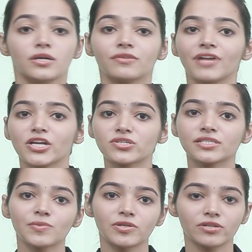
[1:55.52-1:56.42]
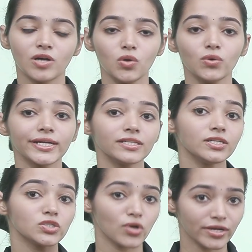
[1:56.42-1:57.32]
reflection symmetry. Now look at
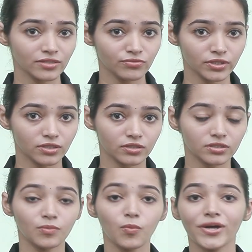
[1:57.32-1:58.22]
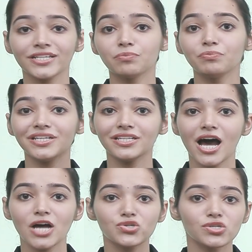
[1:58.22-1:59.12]
the adjoining figure. The point P
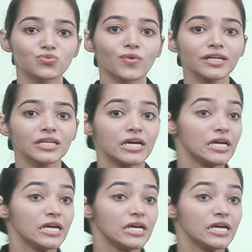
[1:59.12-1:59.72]
dash is what?